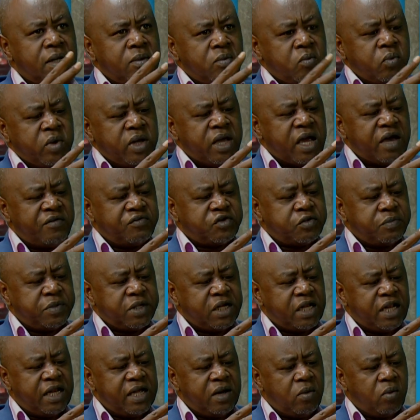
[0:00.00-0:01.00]
we have to be
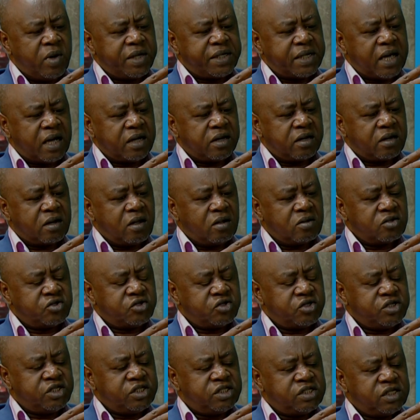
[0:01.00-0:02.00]
clear what
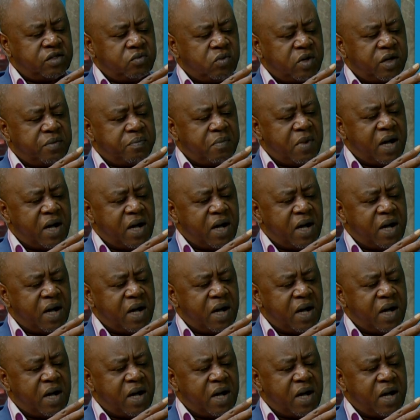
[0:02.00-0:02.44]
agriculture is and what